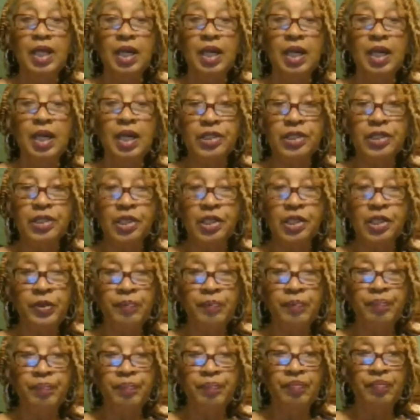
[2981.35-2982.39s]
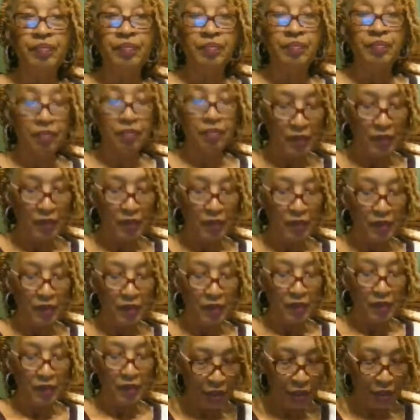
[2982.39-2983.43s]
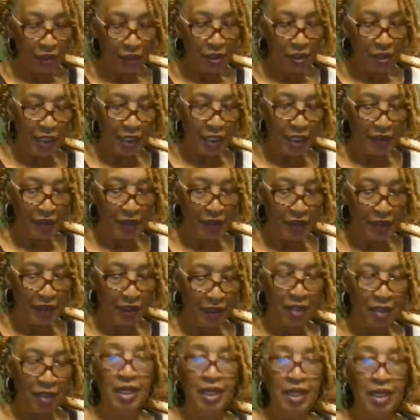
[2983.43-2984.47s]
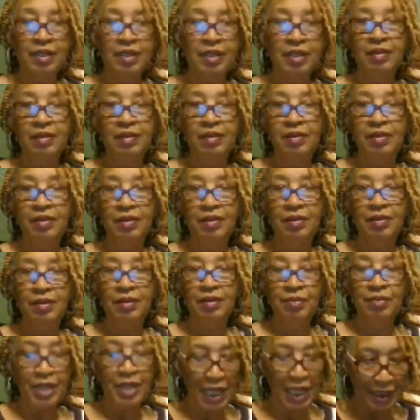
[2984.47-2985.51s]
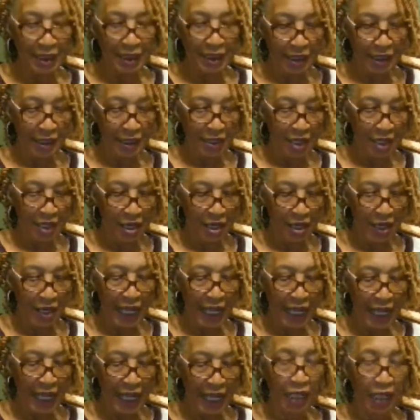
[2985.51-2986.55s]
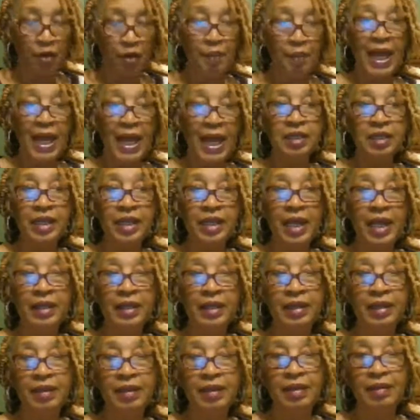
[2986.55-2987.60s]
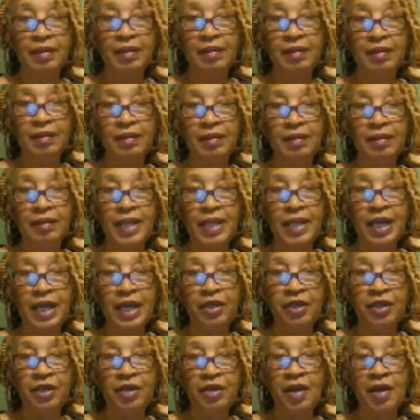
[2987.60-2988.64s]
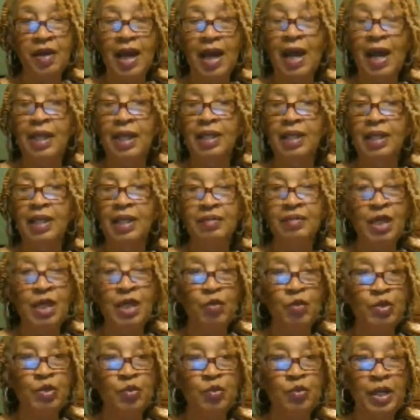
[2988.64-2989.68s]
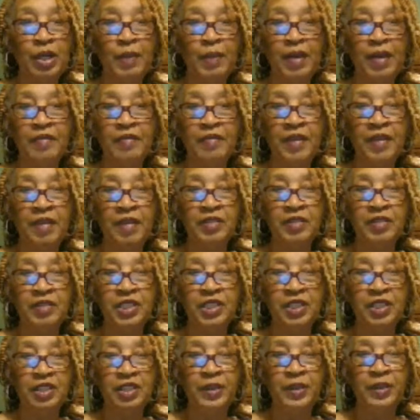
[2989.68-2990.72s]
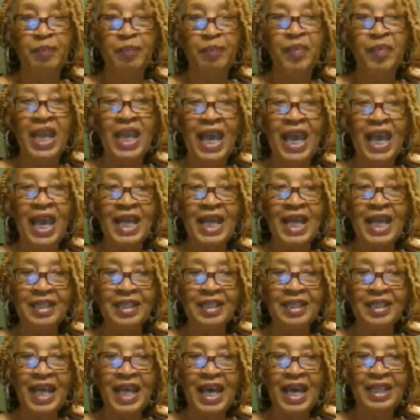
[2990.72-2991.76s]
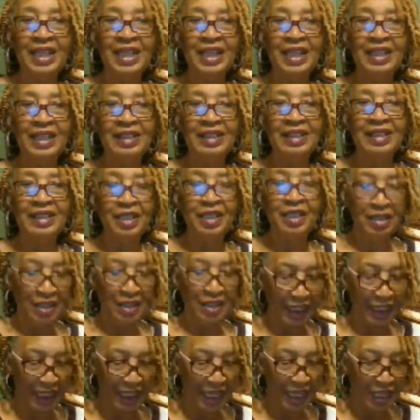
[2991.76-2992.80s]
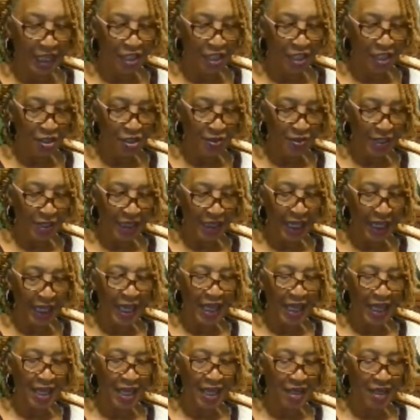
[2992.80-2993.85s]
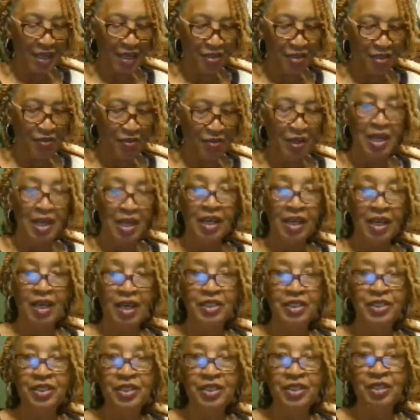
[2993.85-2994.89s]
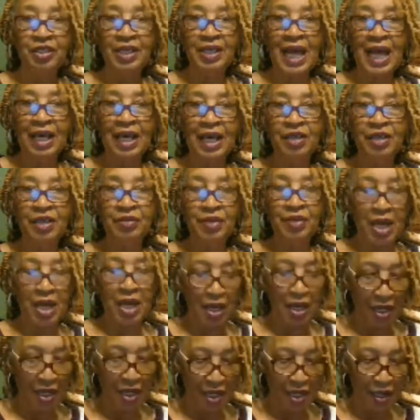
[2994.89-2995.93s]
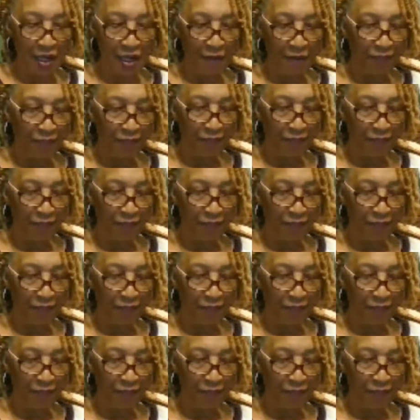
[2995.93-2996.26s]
So, I love the and when I tell y'all I go back and look at that girl, that was one of my favorite shows. And to look at the clothes that they had on, cause like on